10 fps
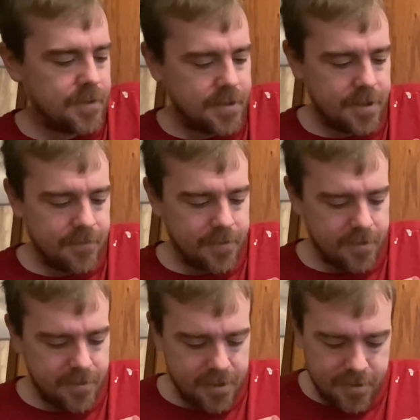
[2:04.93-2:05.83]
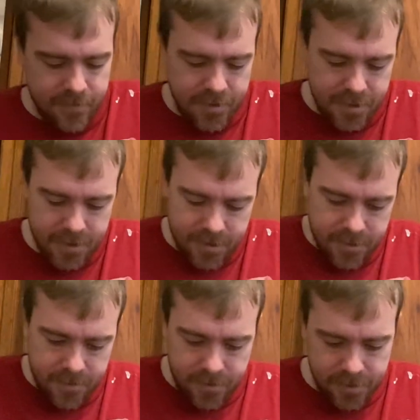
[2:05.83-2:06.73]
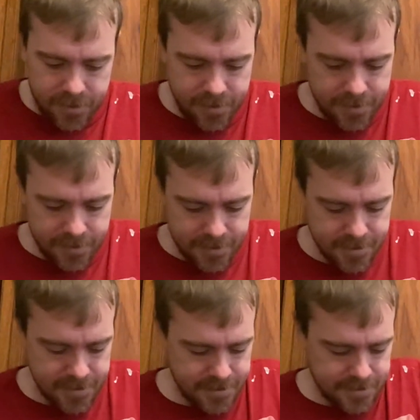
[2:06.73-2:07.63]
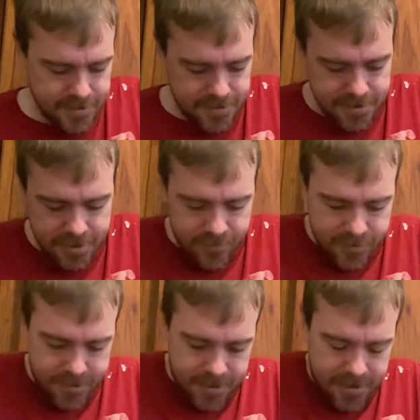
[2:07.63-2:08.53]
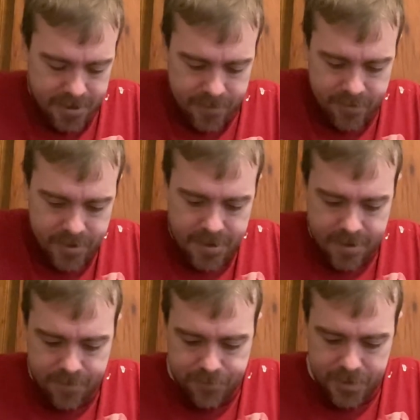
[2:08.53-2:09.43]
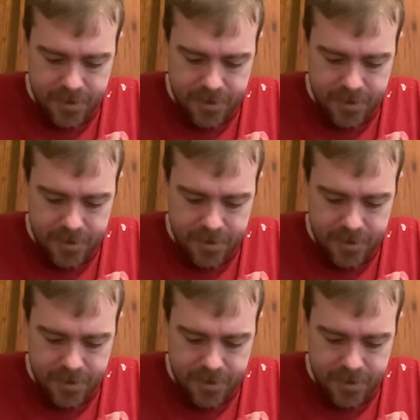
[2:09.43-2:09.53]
And now here. Now we got a little, another one here coming right up.